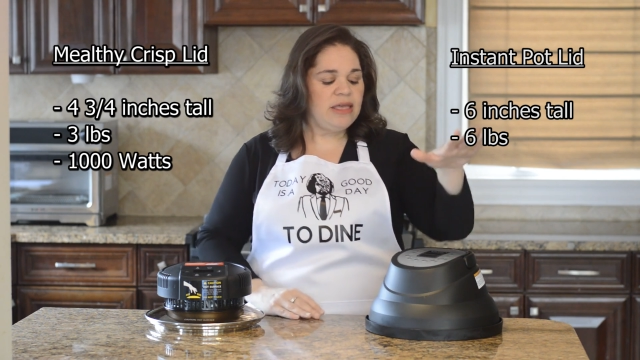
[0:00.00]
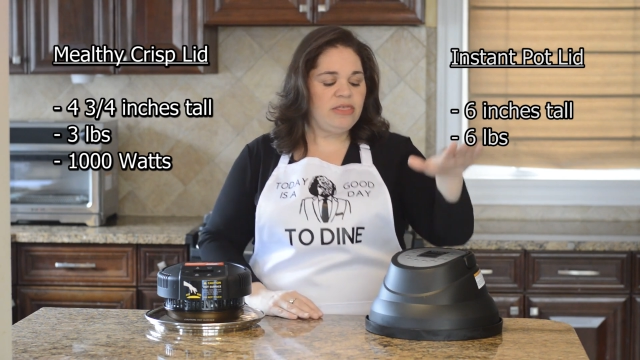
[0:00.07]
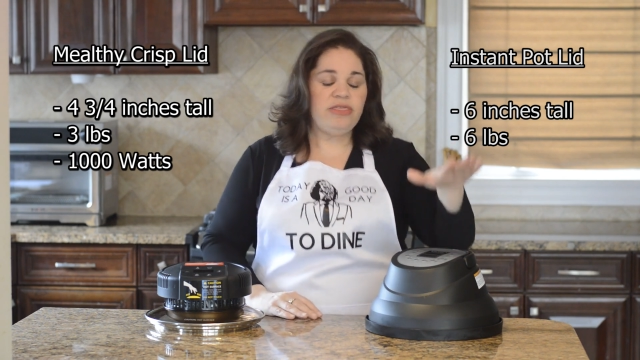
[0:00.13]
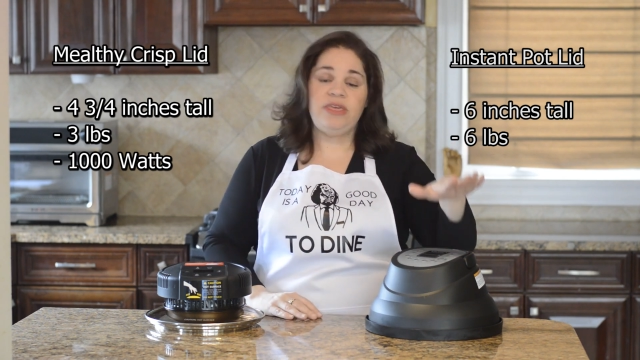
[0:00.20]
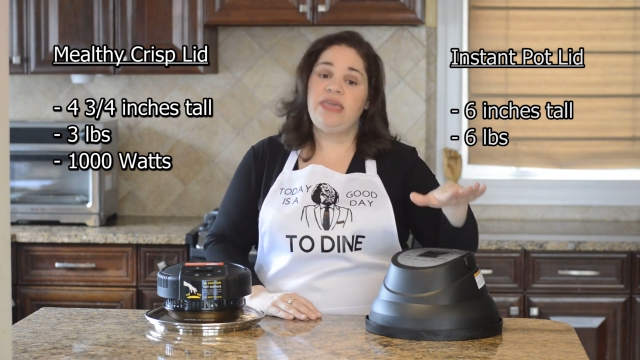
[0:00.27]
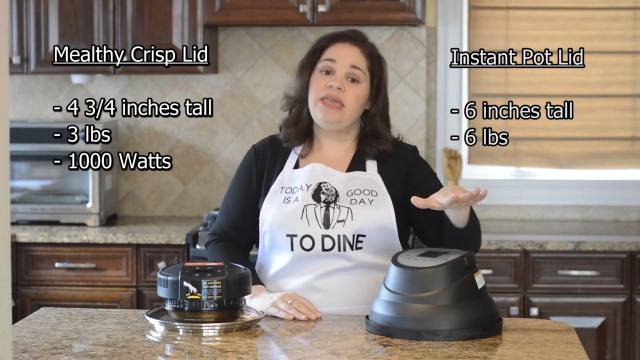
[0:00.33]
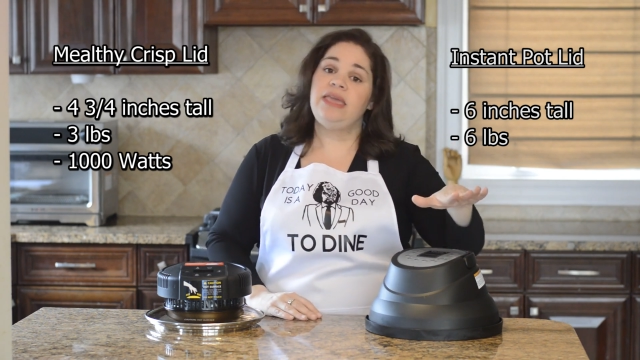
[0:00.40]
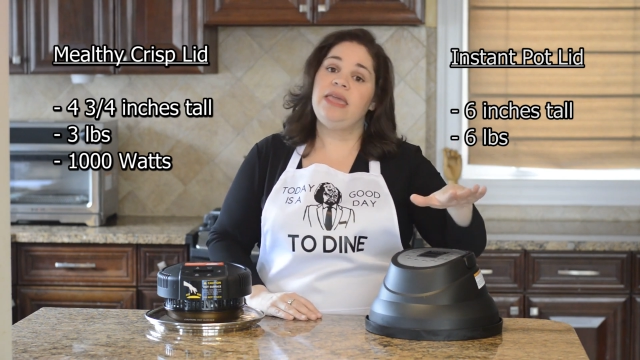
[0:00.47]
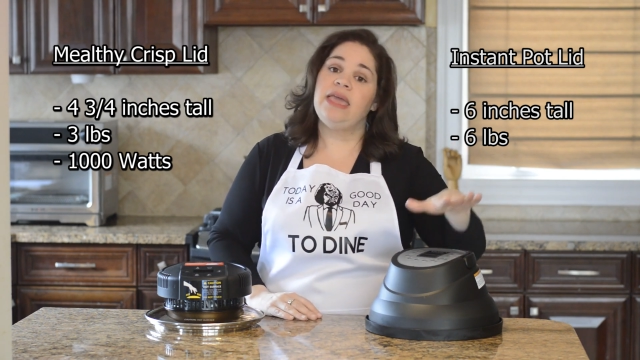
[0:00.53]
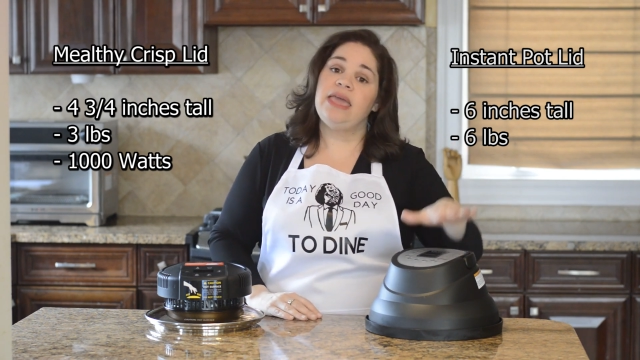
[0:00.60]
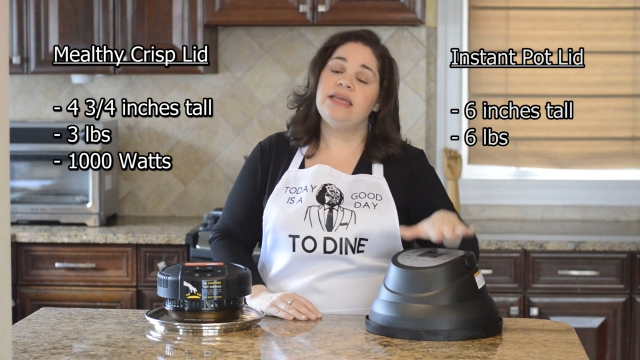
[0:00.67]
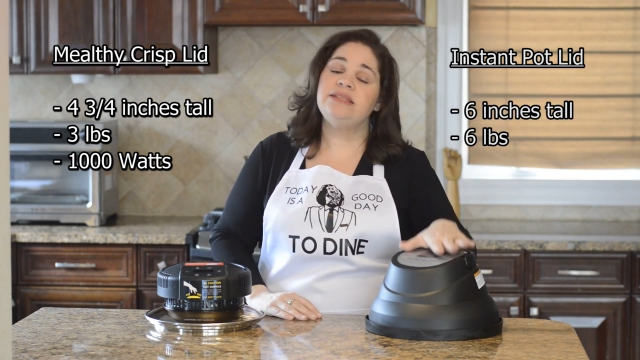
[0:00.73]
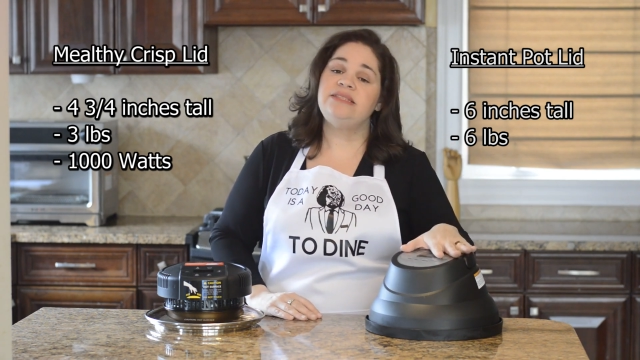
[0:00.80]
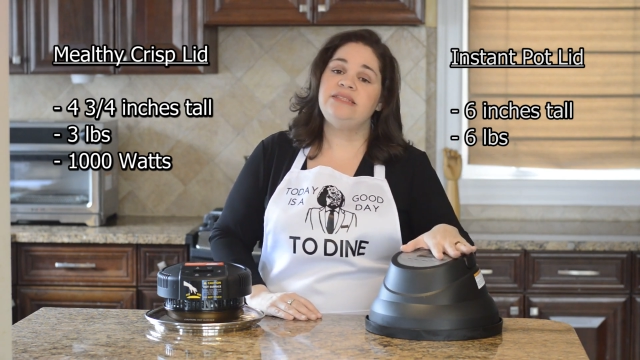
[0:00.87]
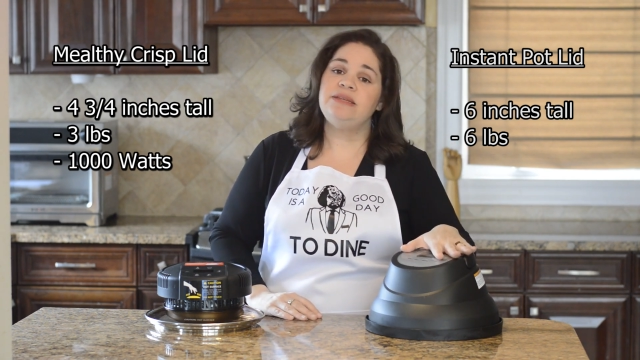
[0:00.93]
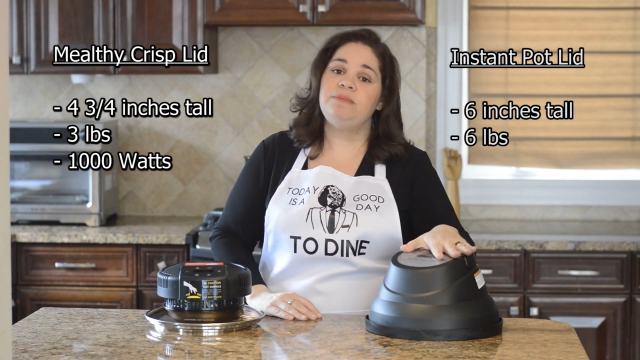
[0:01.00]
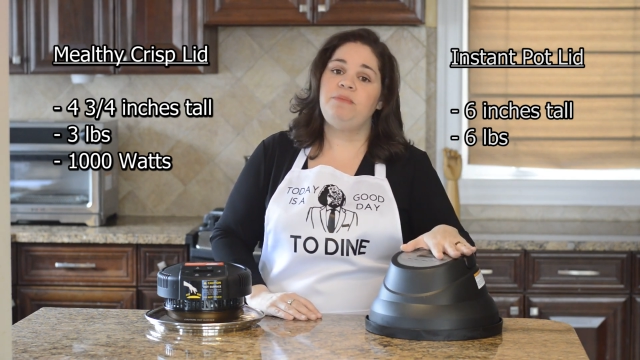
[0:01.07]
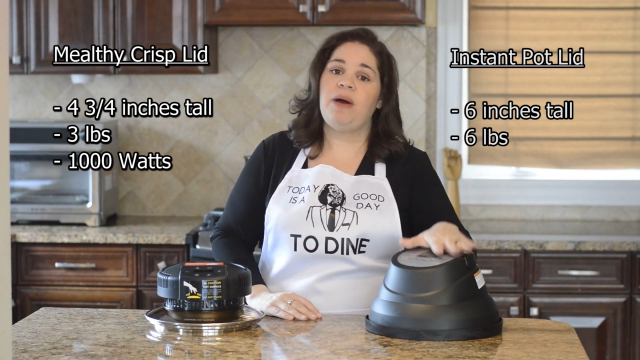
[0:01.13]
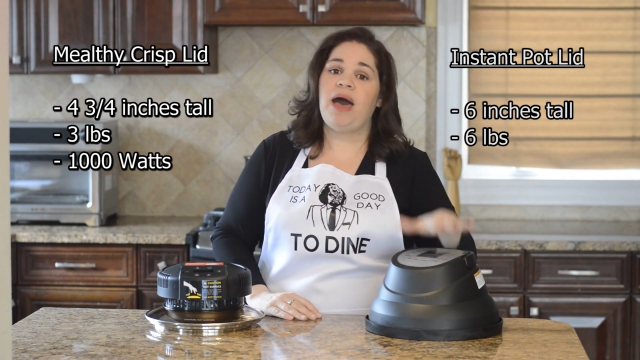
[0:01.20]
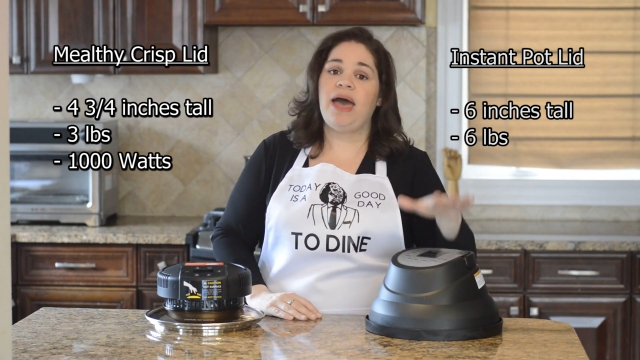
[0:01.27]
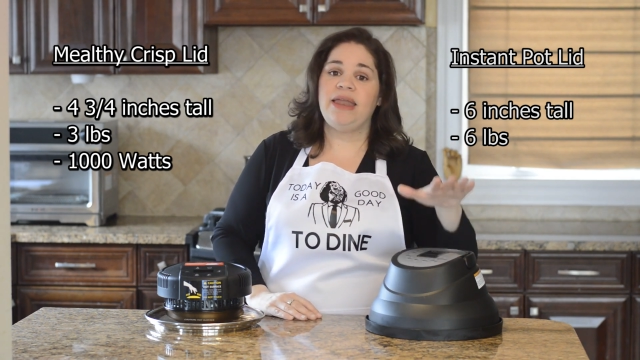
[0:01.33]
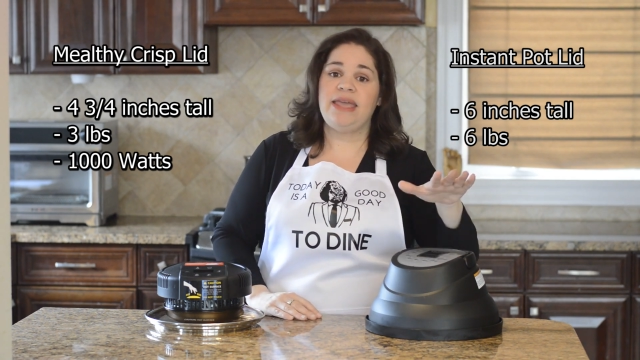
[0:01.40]
the Instant
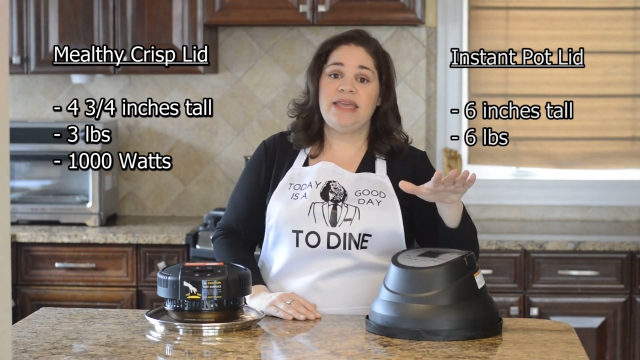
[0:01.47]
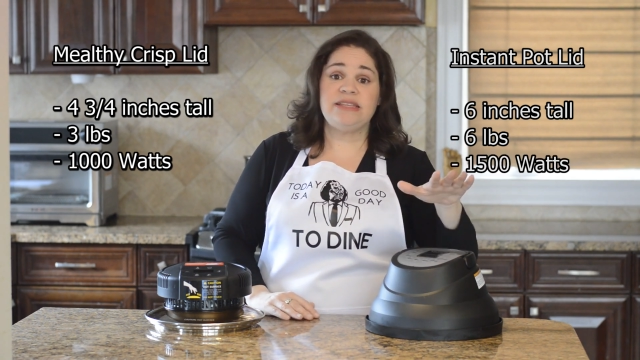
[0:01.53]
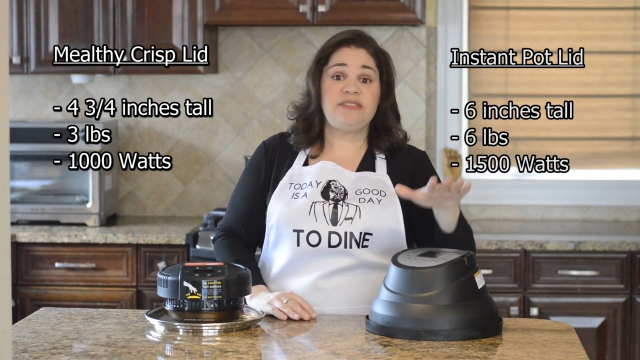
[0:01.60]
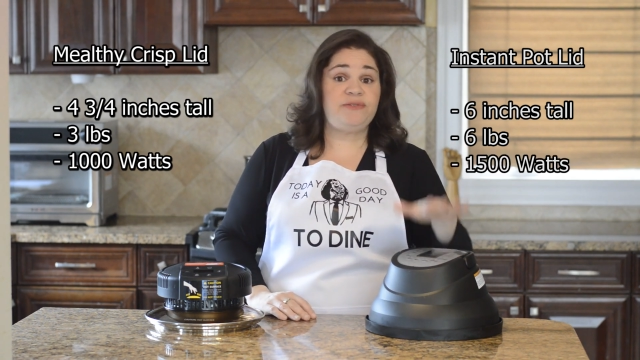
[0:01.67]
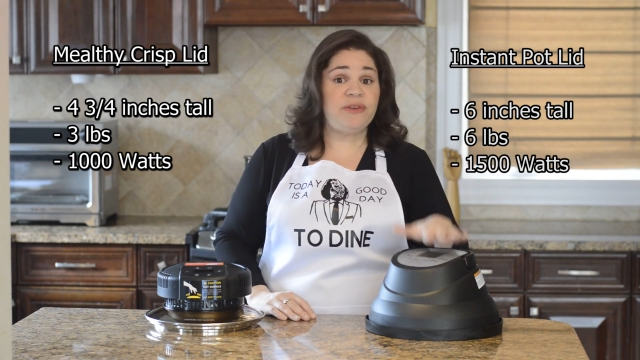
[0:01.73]
Pot is